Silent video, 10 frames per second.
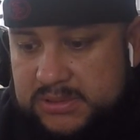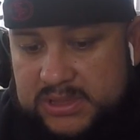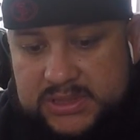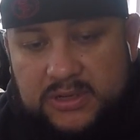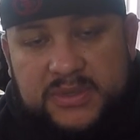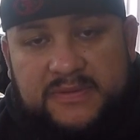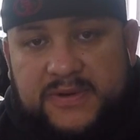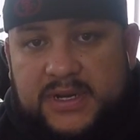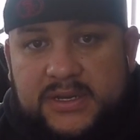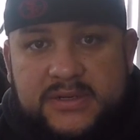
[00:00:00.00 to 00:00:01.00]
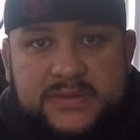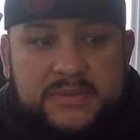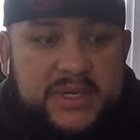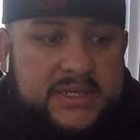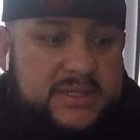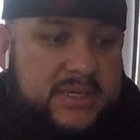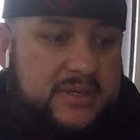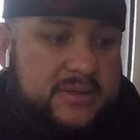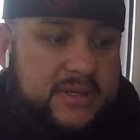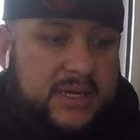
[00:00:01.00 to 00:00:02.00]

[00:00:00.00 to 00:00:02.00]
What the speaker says: just don't be afraid to use swim baits, you know,